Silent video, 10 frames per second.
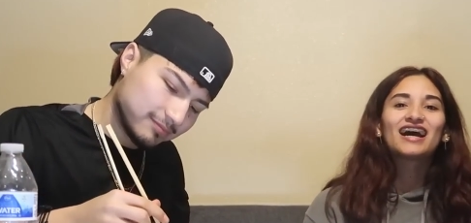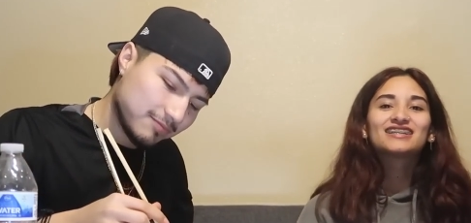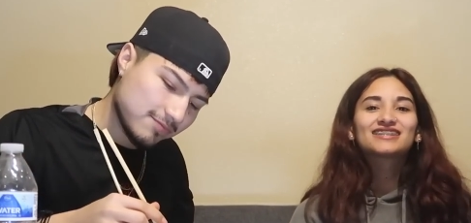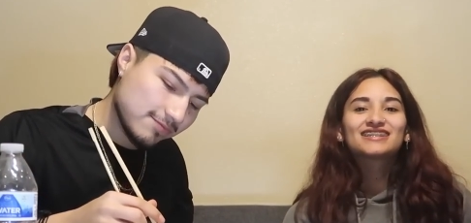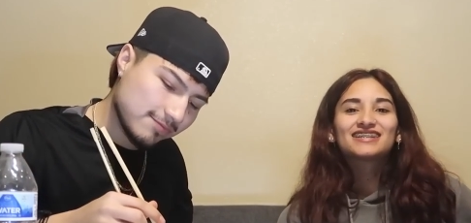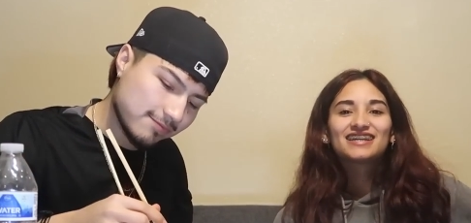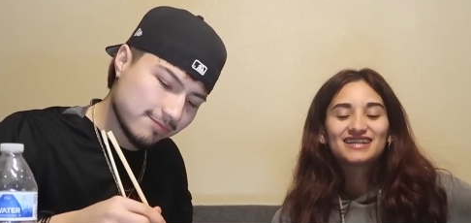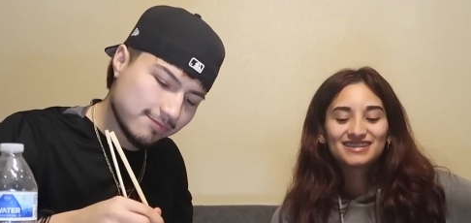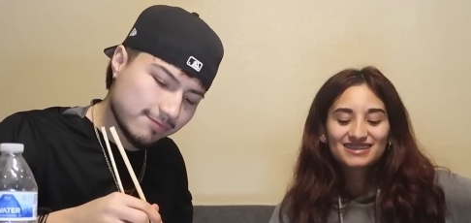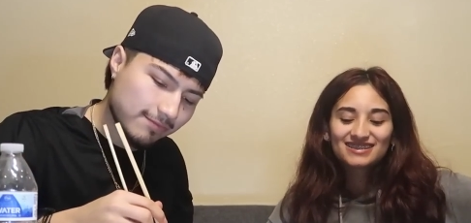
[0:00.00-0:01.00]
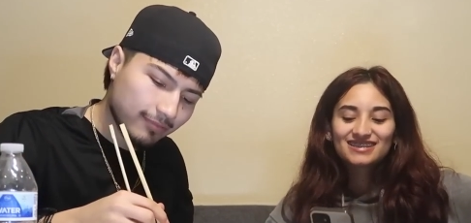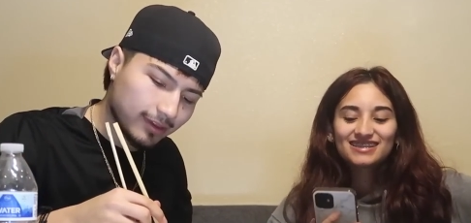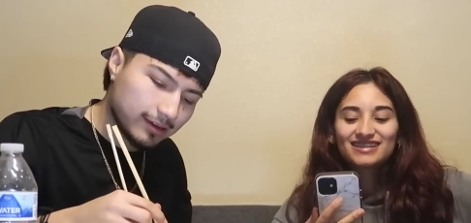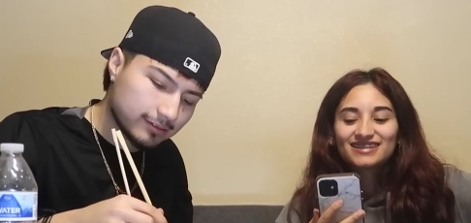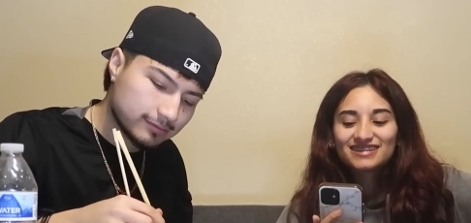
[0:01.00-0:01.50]
Speaker 1: asking. Yes, he
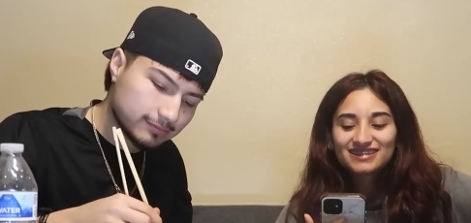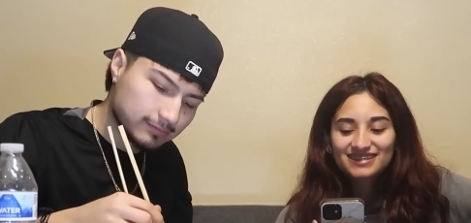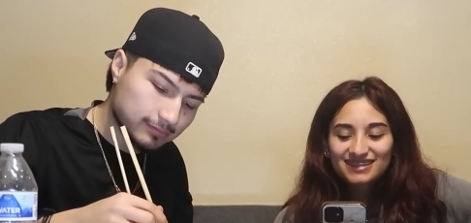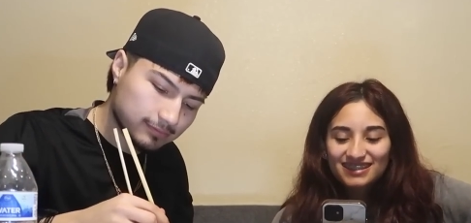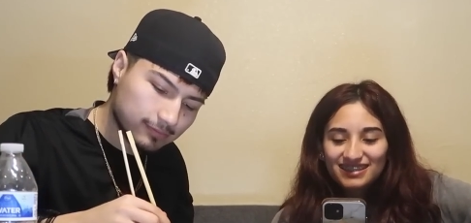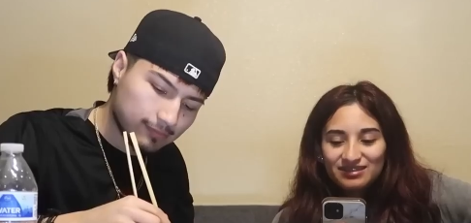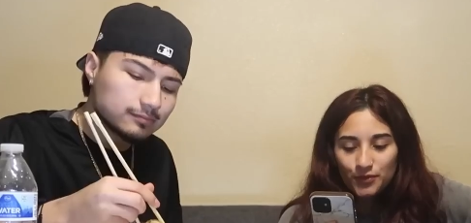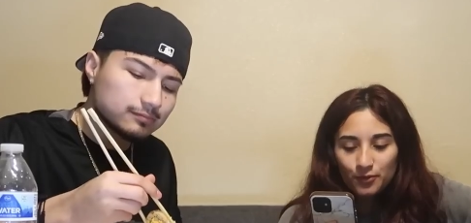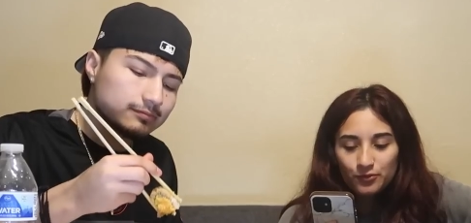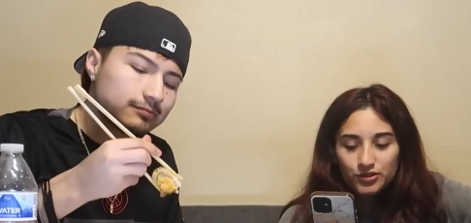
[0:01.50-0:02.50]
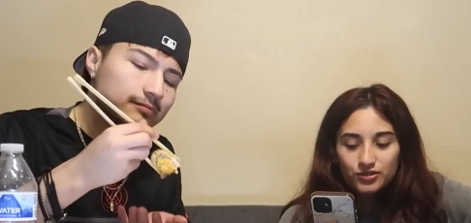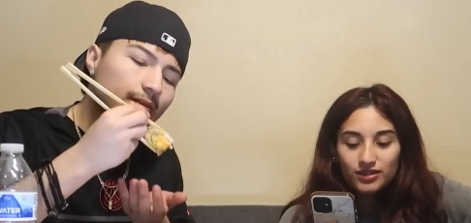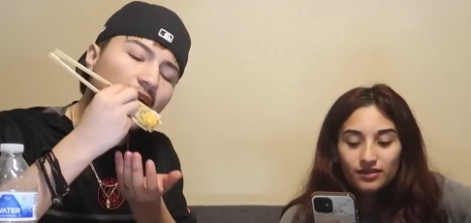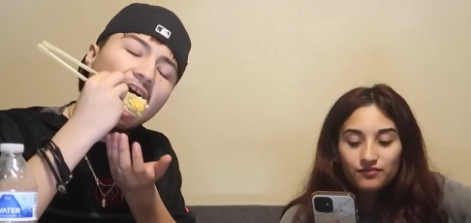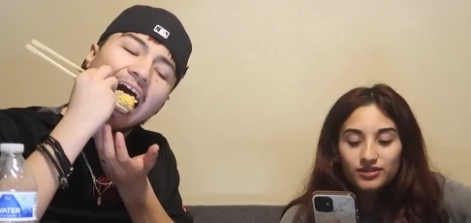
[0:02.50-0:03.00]
is. Would you
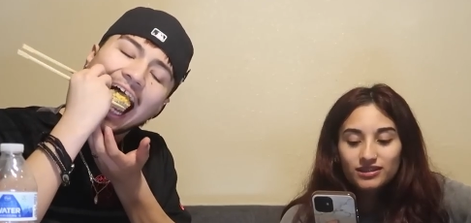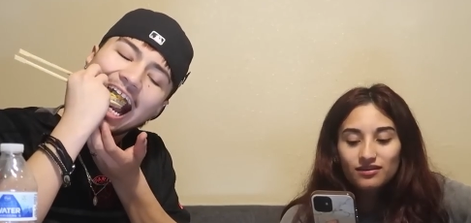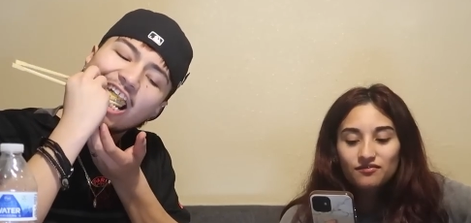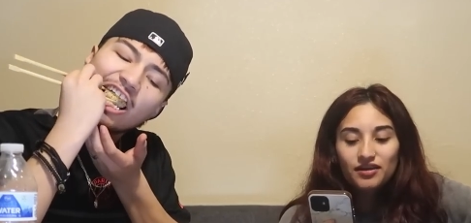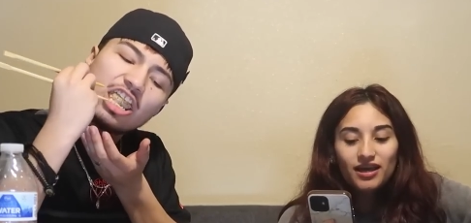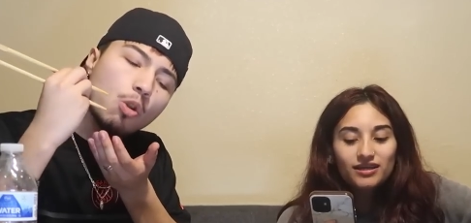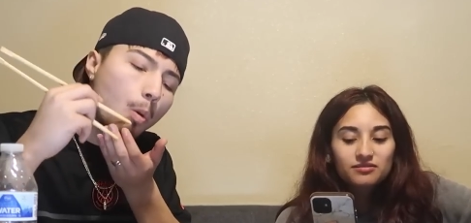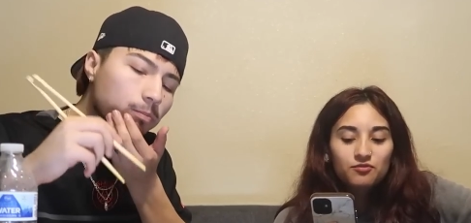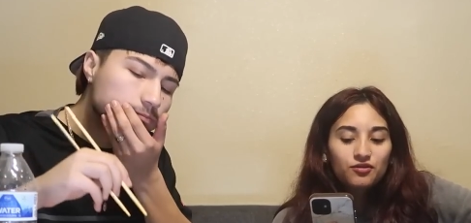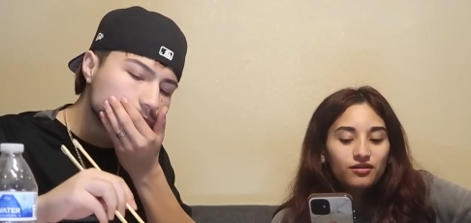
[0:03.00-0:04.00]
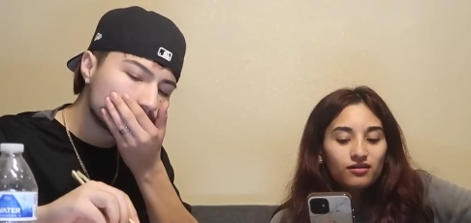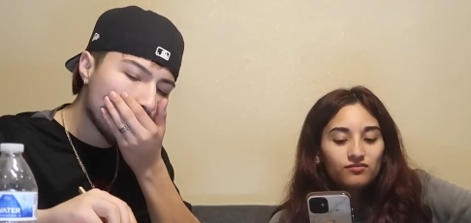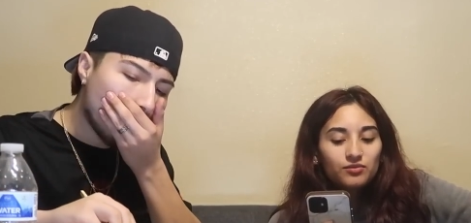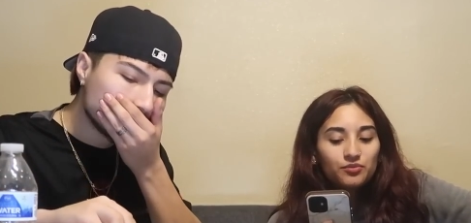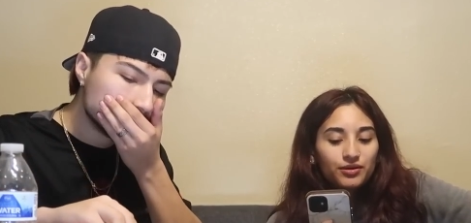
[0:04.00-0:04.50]
think of yourself as more of
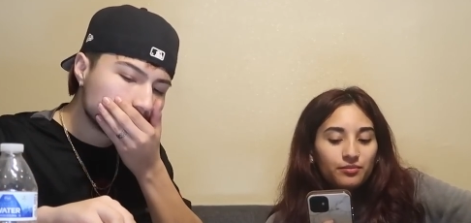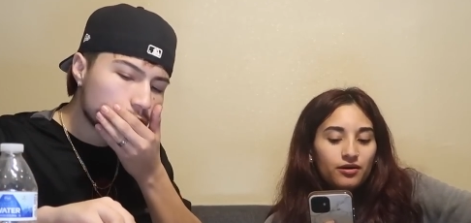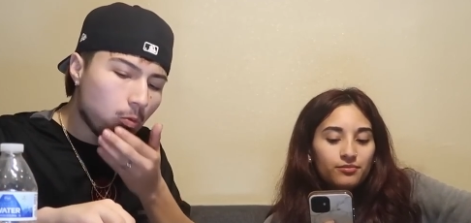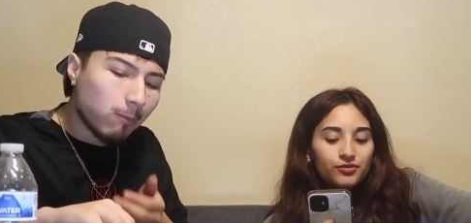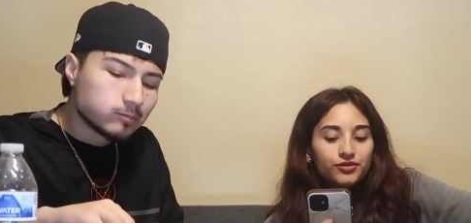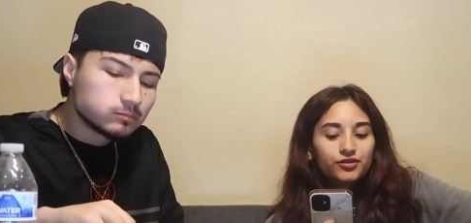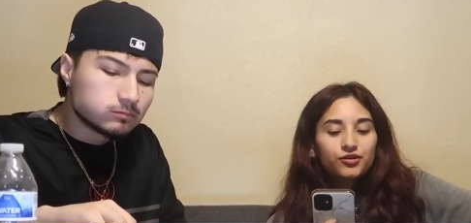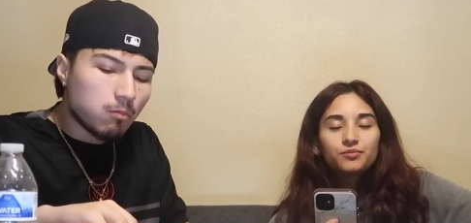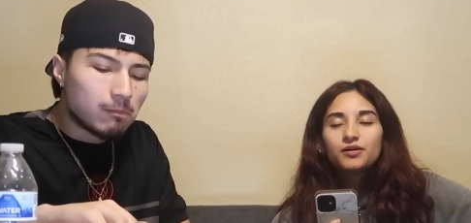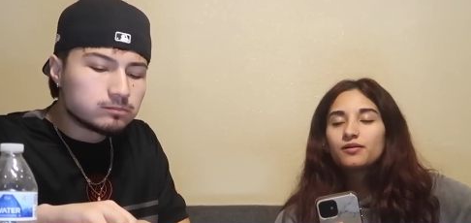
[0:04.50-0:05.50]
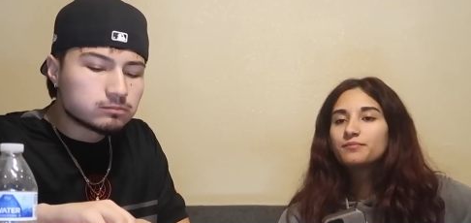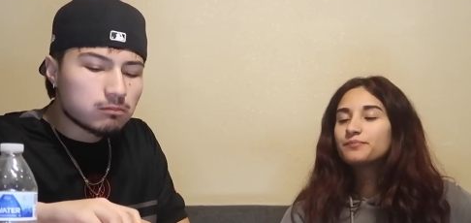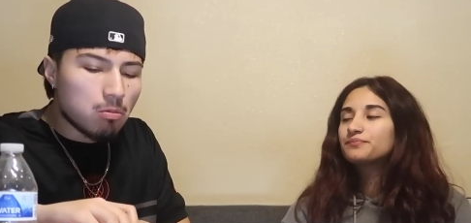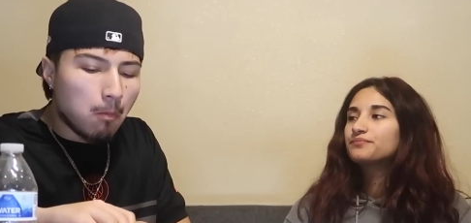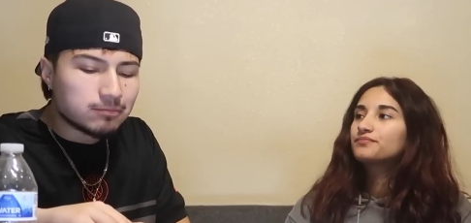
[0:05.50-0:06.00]
a boy mom or a girl mom?
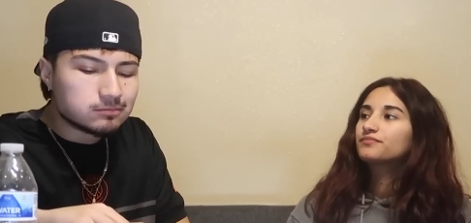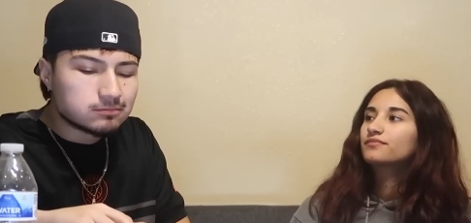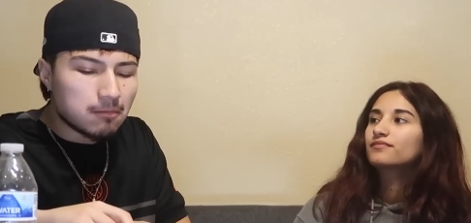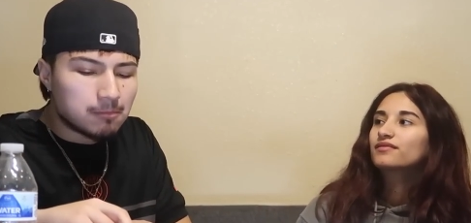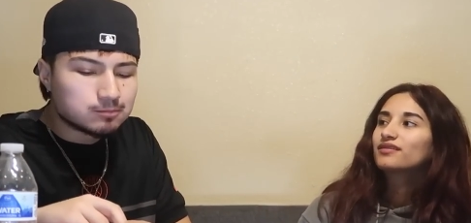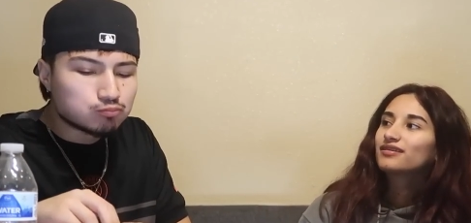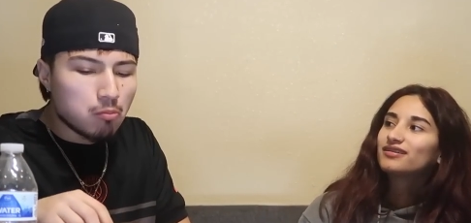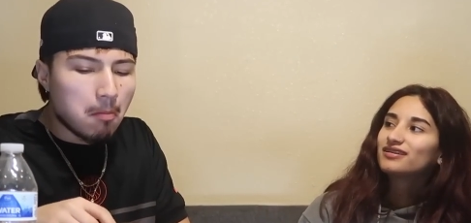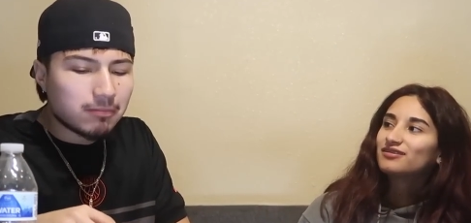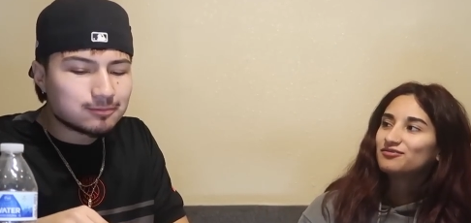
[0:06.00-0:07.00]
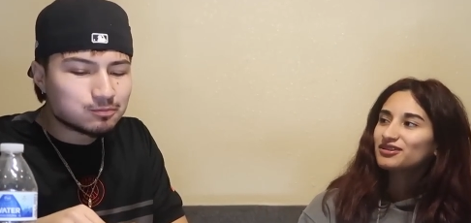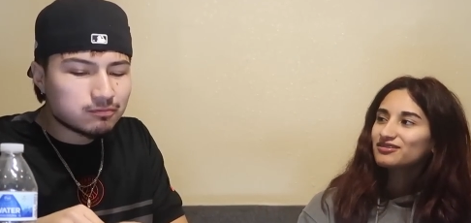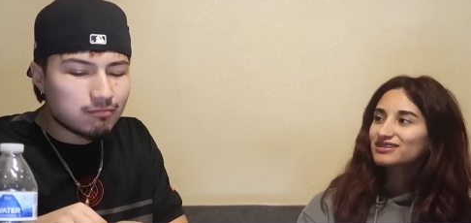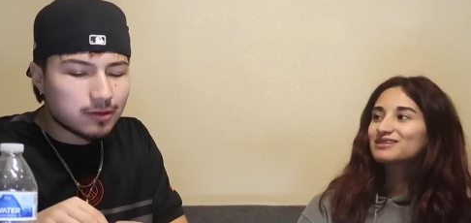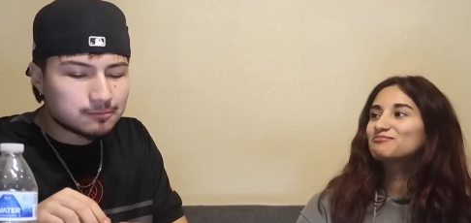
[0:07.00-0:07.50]
What do
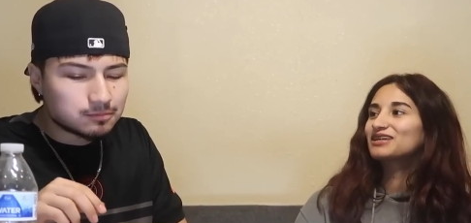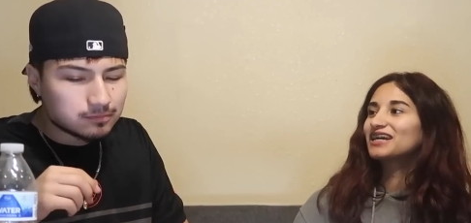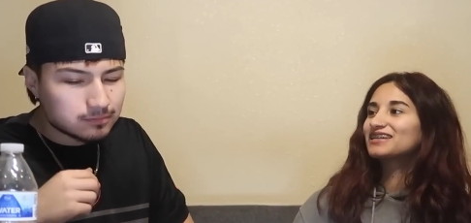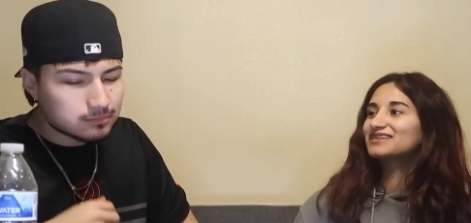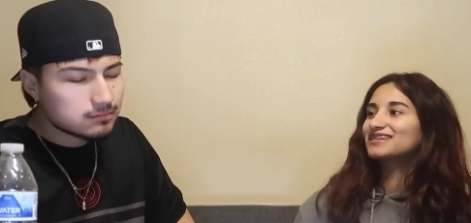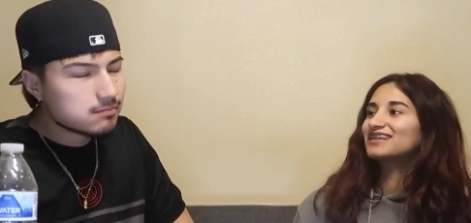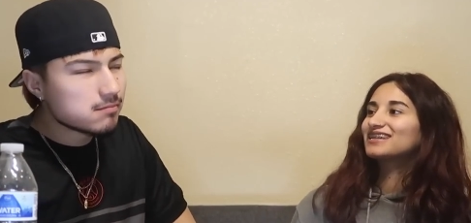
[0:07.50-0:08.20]
you see me as?